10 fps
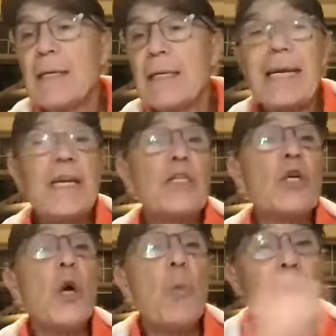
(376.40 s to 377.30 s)
getting to
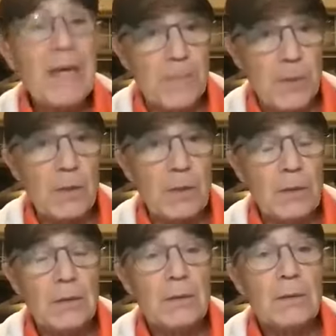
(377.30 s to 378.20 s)
know people
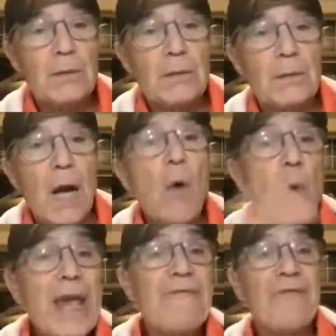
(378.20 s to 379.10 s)

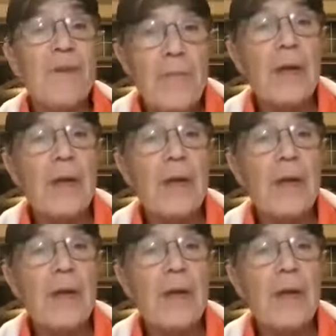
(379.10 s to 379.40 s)
away from